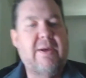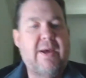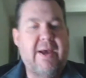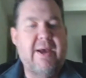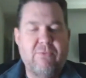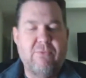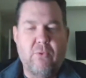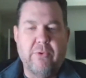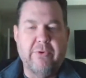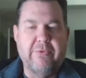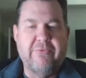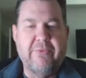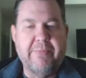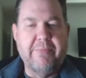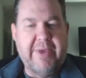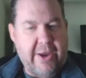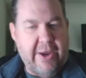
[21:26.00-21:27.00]
I've ordered
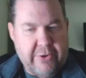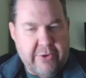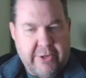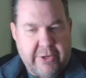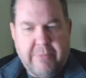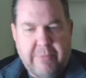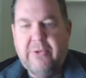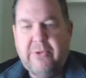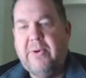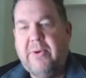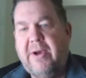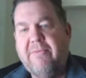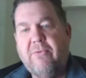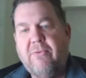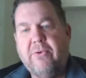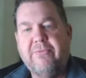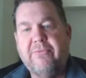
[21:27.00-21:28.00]
from KRW,
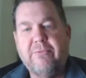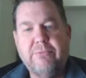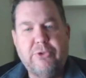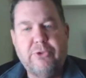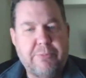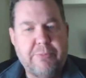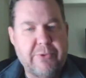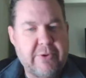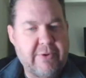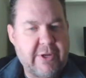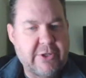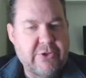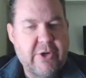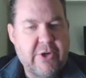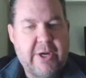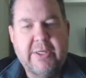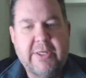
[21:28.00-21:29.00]
I've ordered from Jupiter
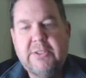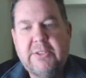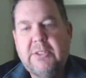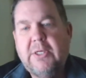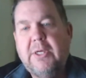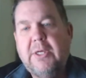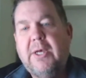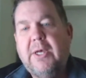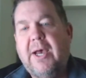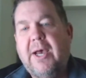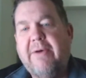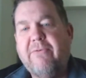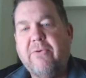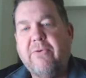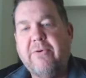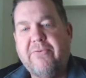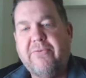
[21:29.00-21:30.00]
Electronics,
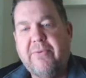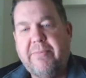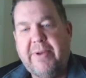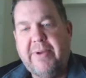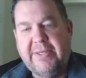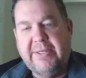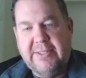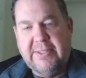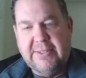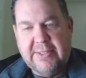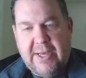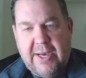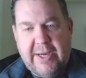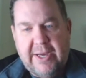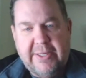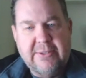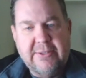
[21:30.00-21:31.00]
I've ordered from Knight
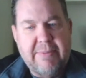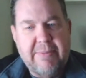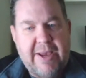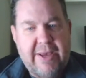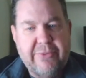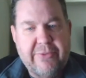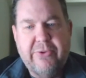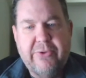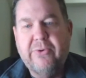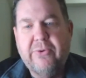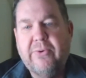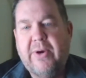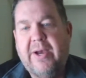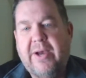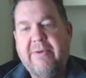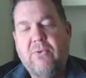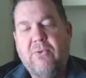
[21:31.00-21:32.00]
Designs, Matthew,
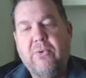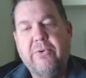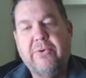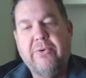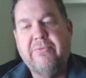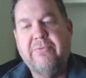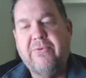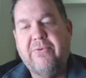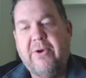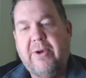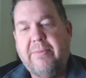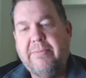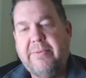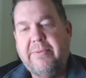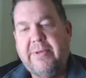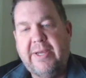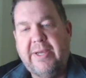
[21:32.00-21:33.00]
I've ordered
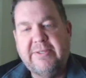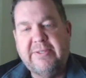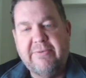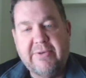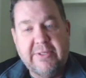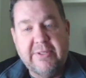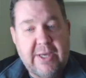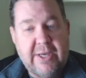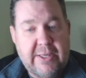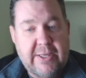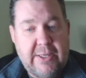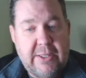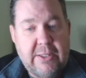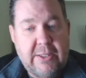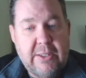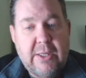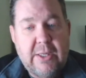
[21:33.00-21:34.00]
from Knights of
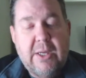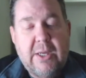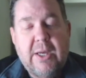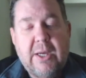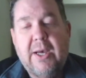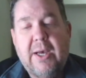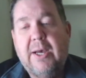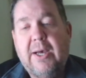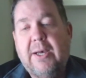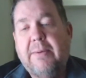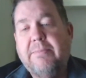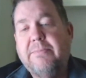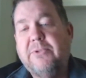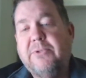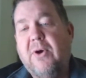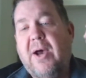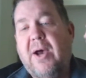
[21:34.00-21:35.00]
Kentucky.
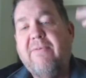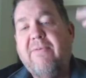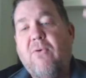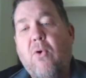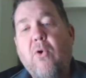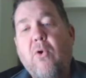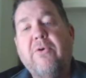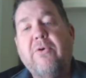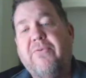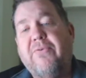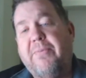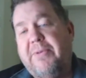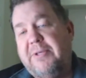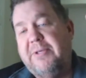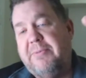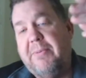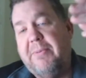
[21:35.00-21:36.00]
So I've ordered from
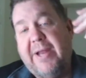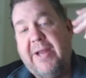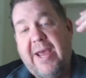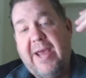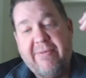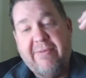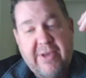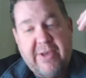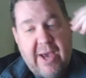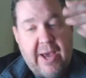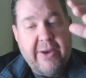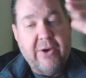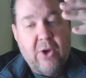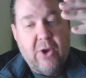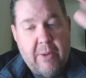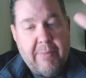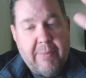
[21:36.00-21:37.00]
these people and I have
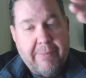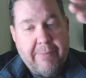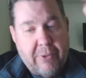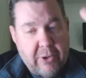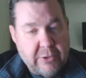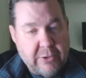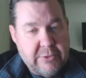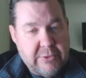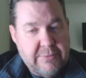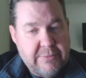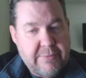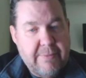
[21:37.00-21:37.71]
gotten all my parts.